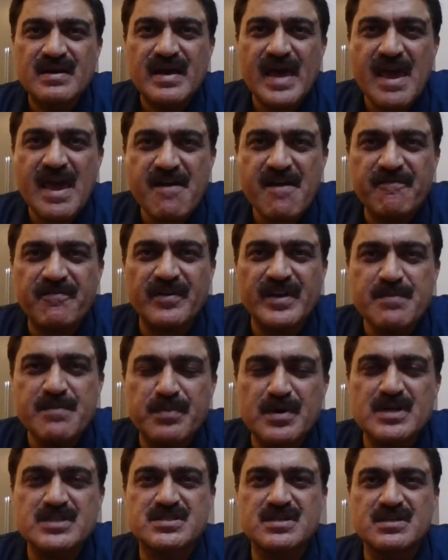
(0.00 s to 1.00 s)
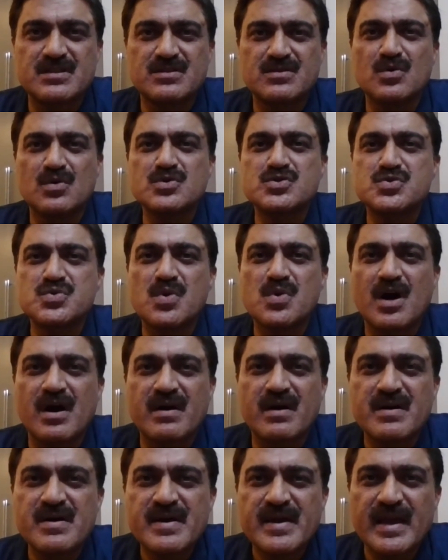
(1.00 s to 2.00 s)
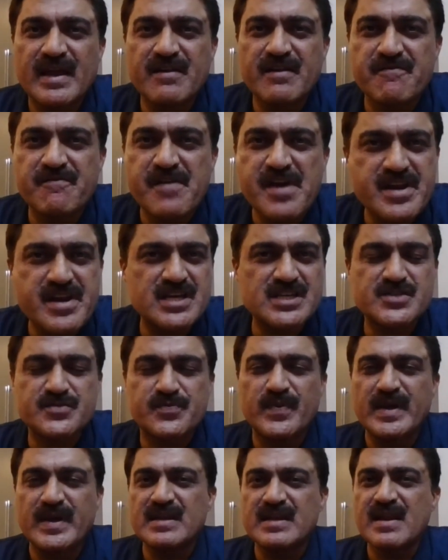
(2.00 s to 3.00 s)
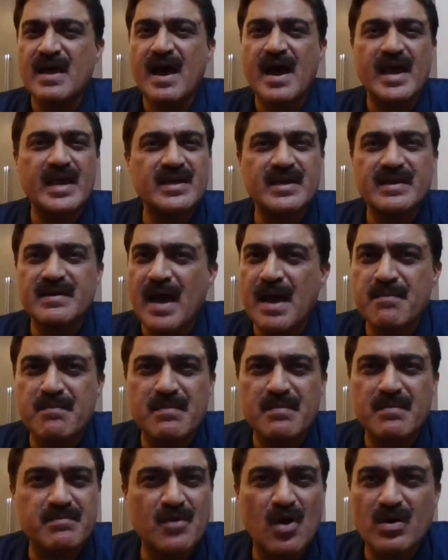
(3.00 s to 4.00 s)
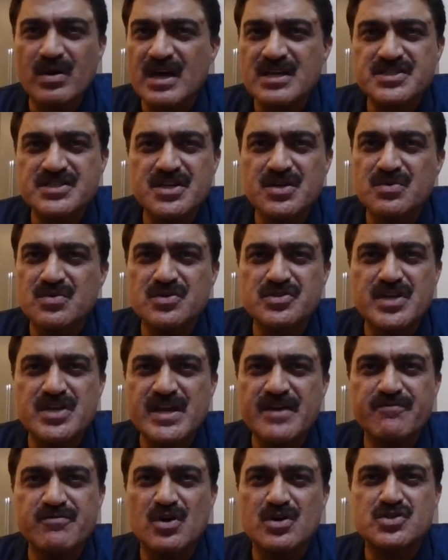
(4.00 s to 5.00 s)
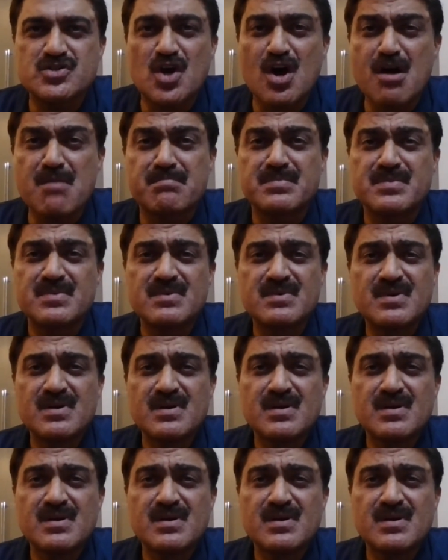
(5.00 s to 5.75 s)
every person, those who are in various fields, I am not asking you to leave your job.